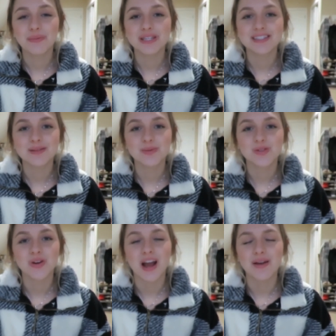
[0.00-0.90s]
please
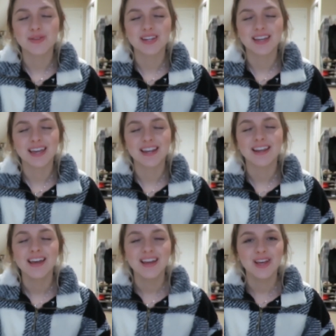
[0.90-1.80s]
subscribe. And
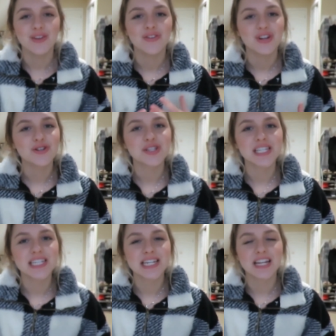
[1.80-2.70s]
again, if you're
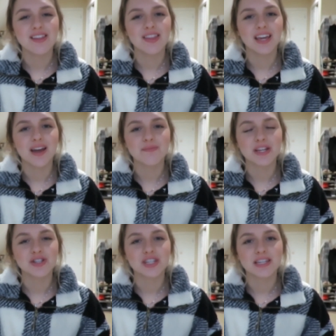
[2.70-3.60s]
interested in anything I
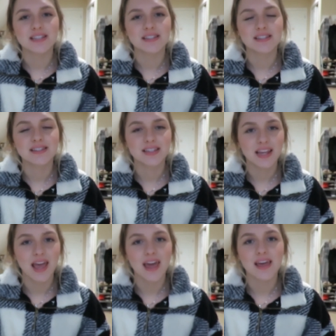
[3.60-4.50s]
mentioned
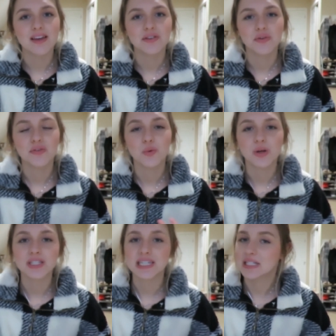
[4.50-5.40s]
today, or if you
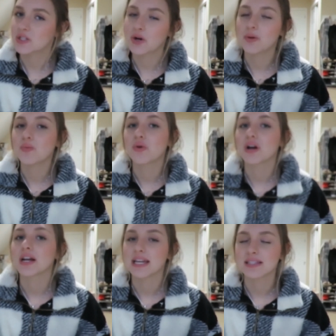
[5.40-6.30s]
want to get to know me
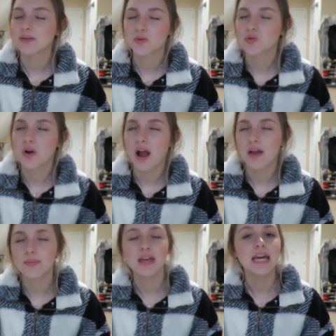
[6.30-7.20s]
more, again,
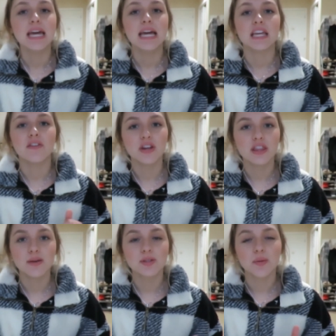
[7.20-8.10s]
subscribe. Give it a
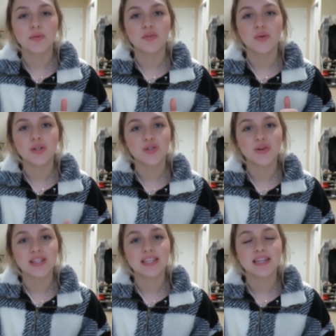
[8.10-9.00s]
thumbs up if you
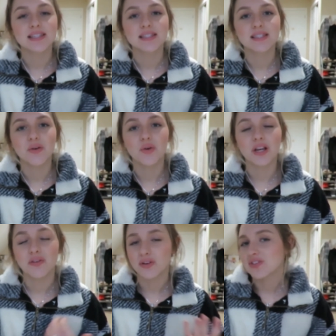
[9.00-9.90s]
enjoyed this, or
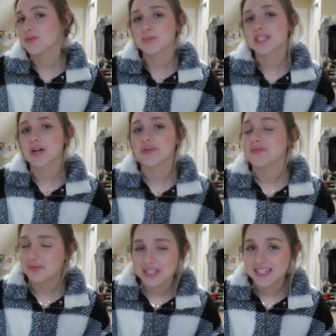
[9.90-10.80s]
give it a thumbs down
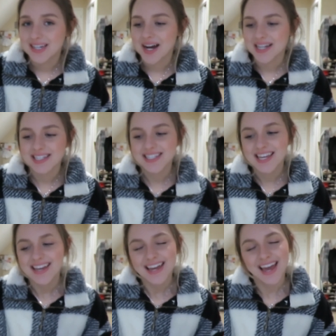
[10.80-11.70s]
if you did not.
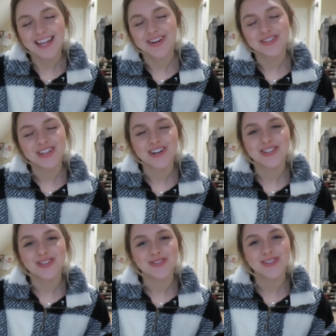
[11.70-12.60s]
And I will talk
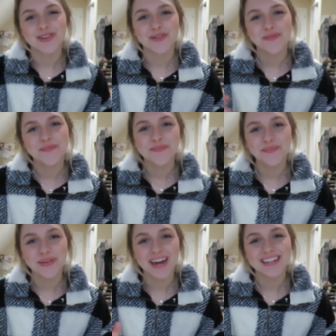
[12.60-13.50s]
to you soon.
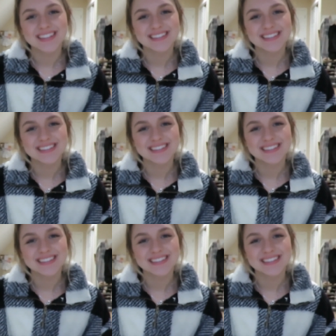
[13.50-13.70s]
Bye.